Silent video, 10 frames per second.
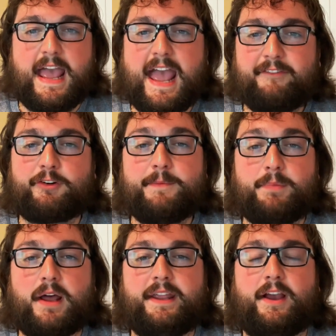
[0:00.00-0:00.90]

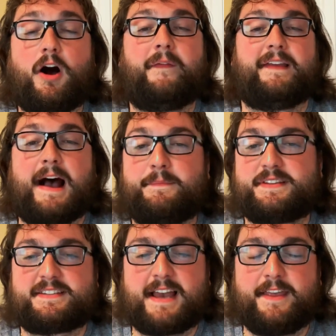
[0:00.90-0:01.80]
Everybody on the
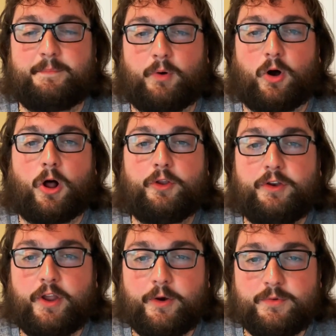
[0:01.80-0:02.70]
opposite side of the ball
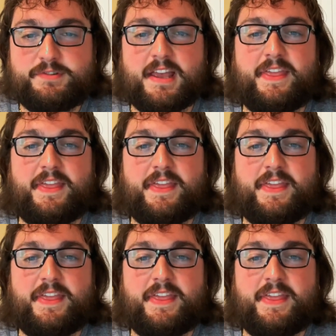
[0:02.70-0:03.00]
knows